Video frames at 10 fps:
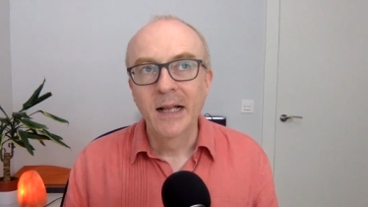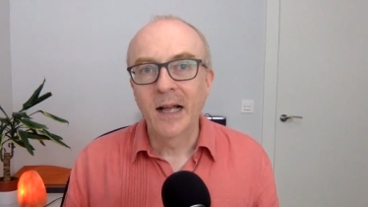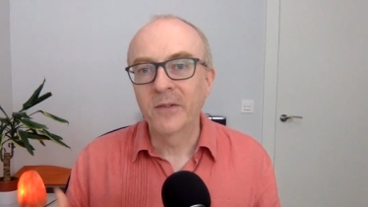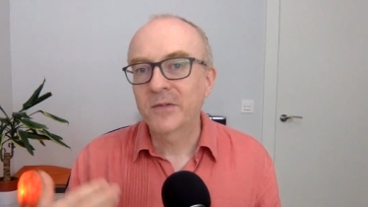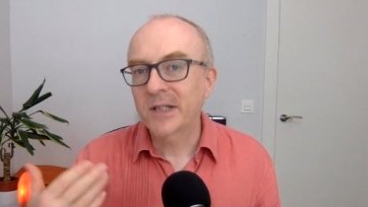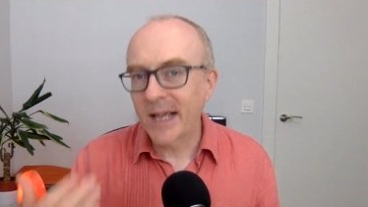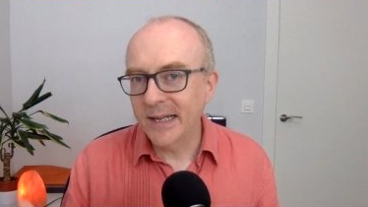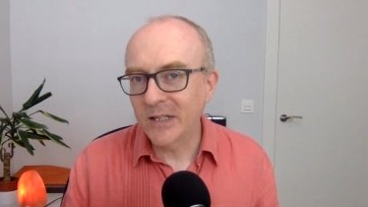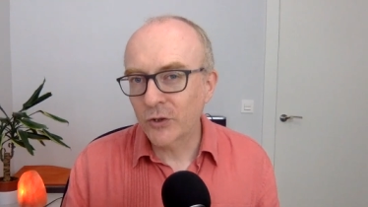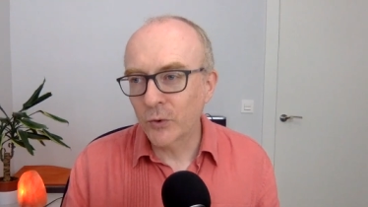of
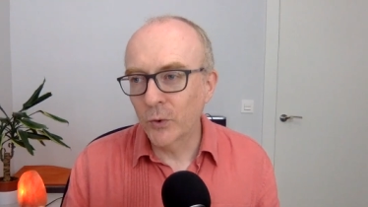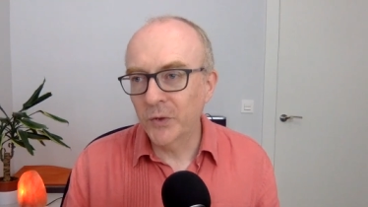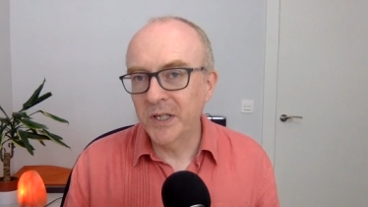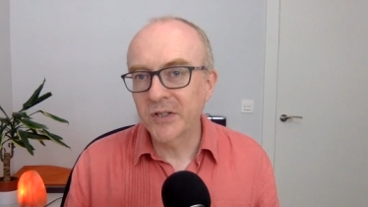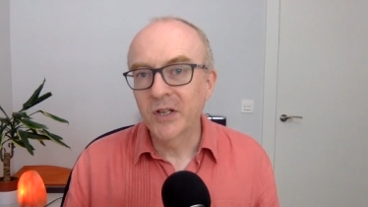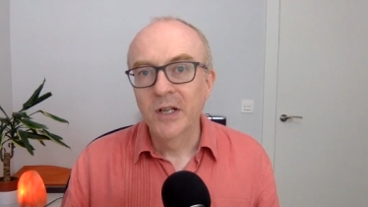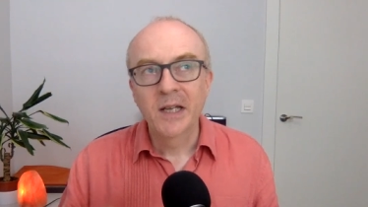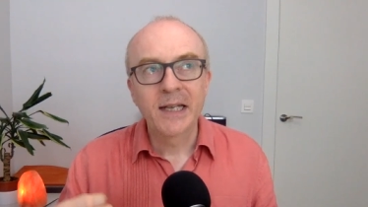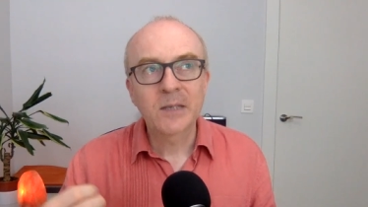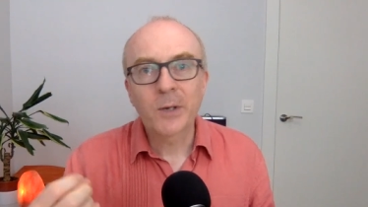telling stories,
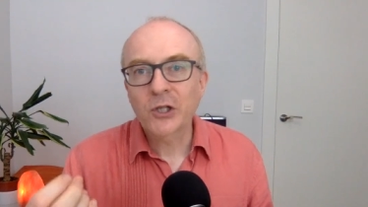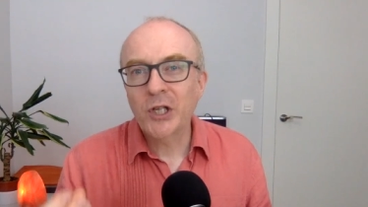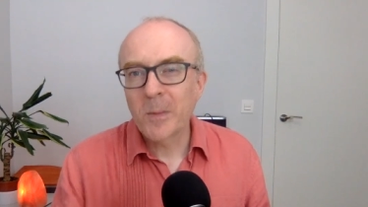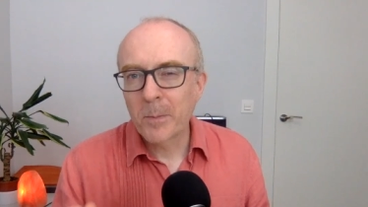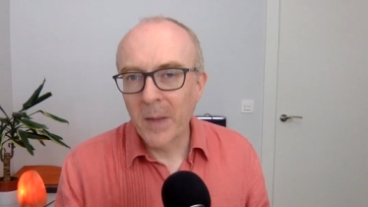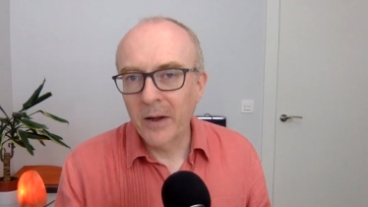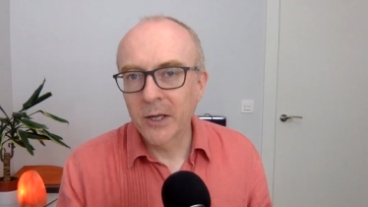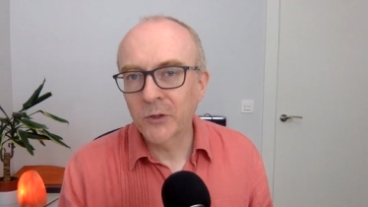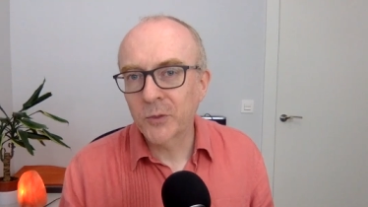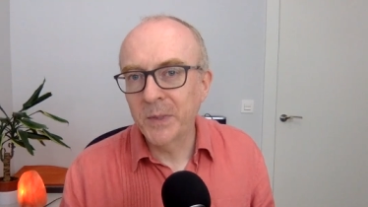especially in I E
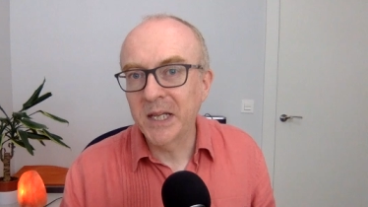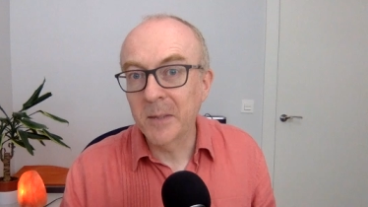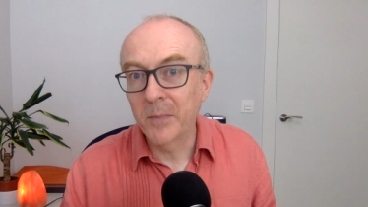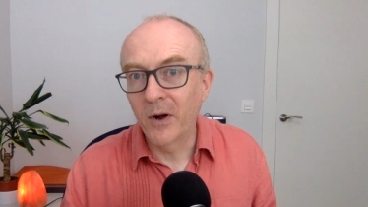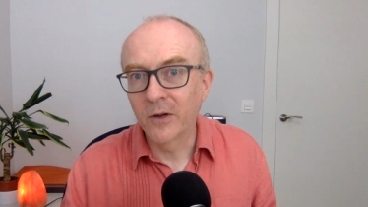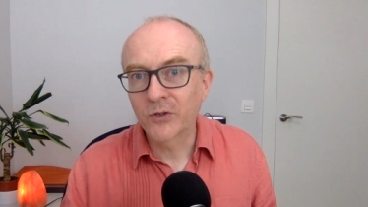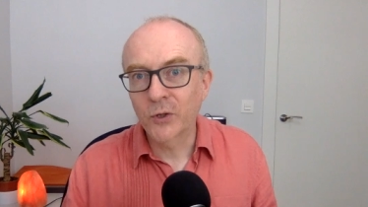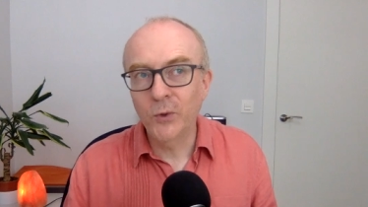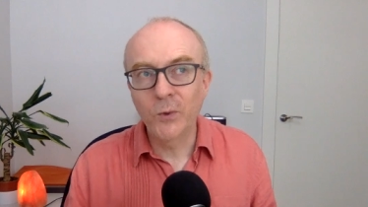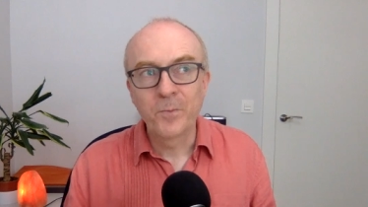L T S Speaking Part
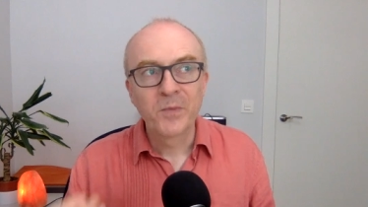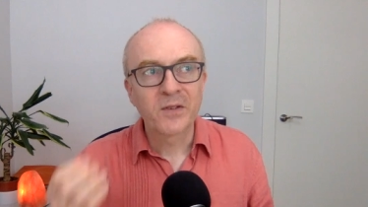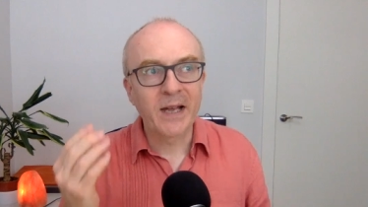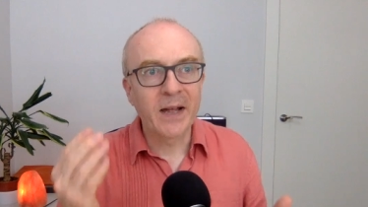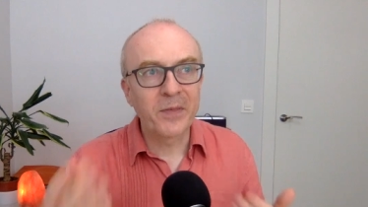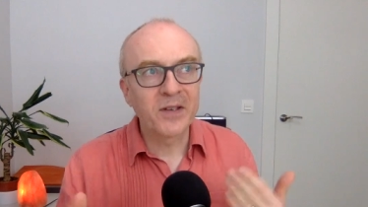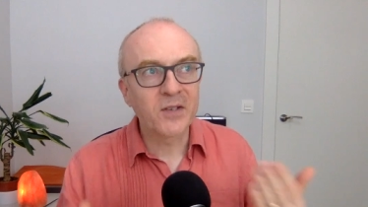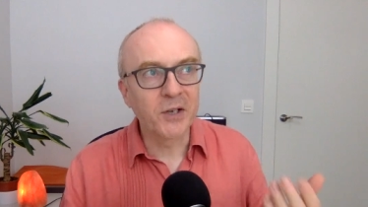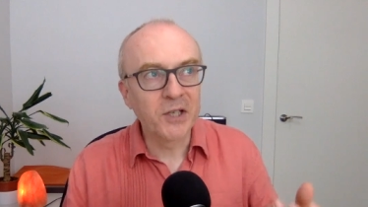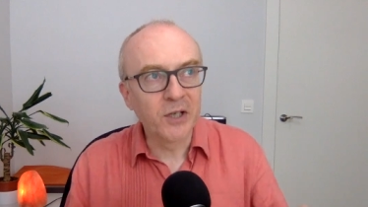two, to have this
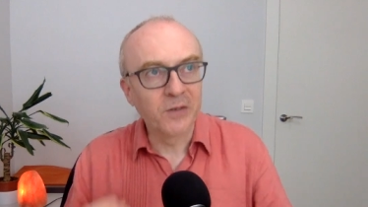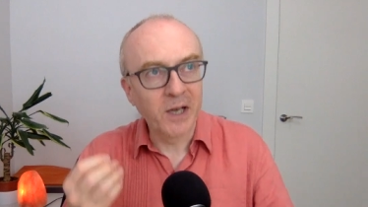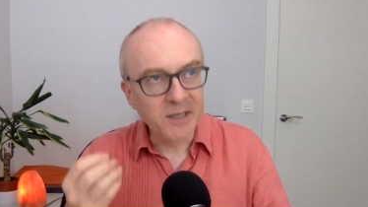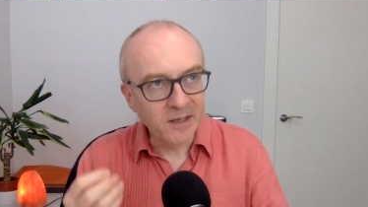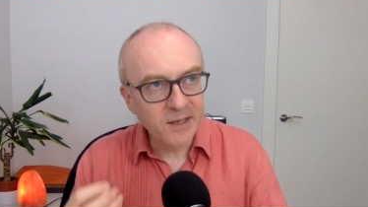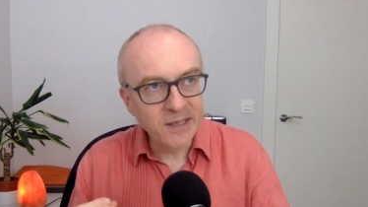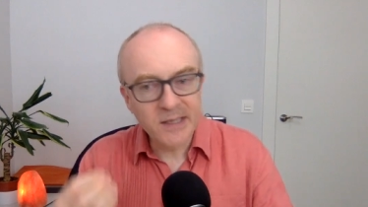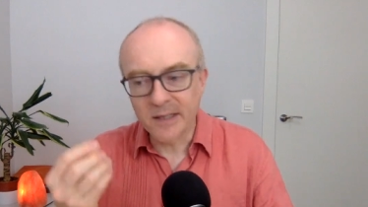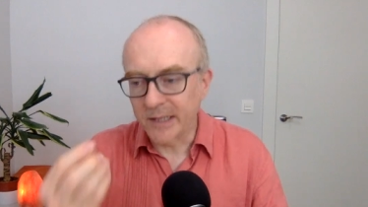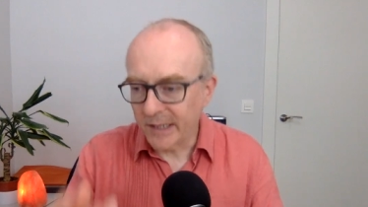idea of I did
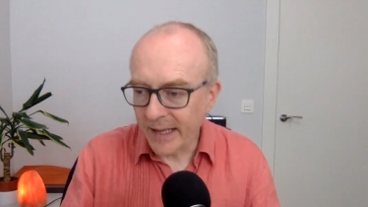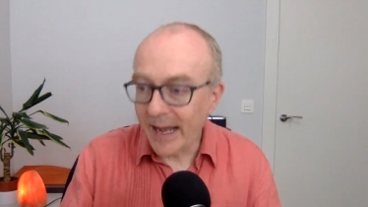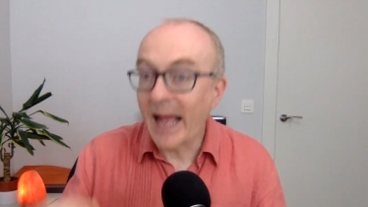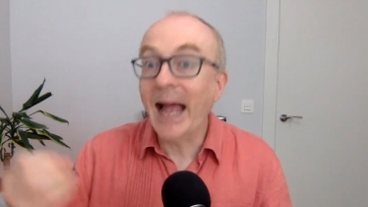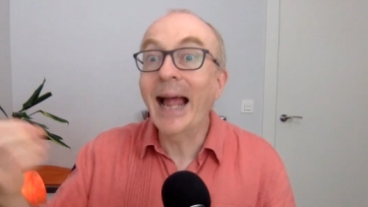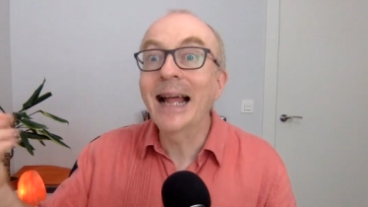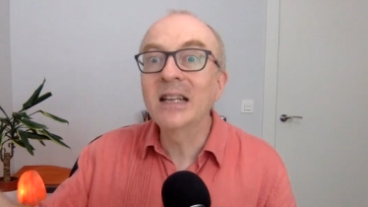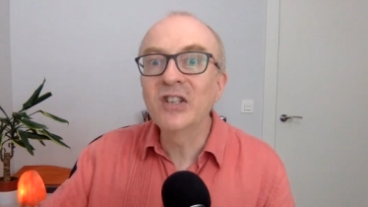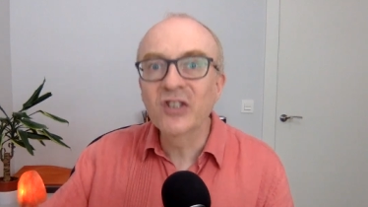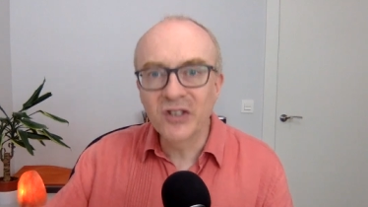this, I did that,
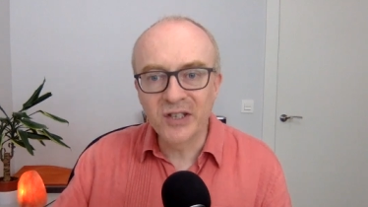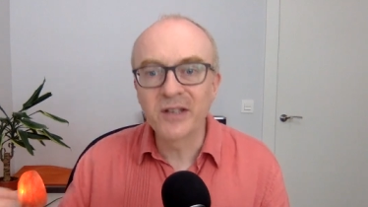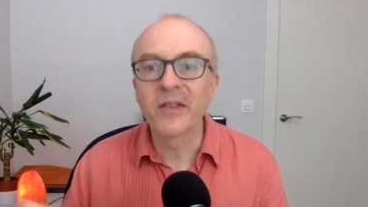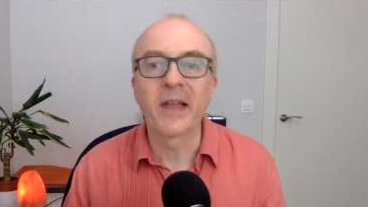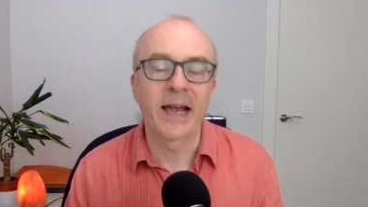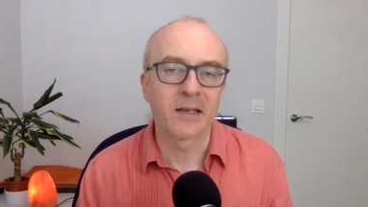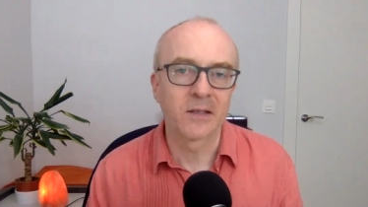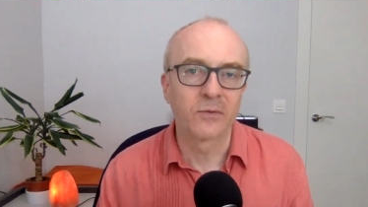and did that,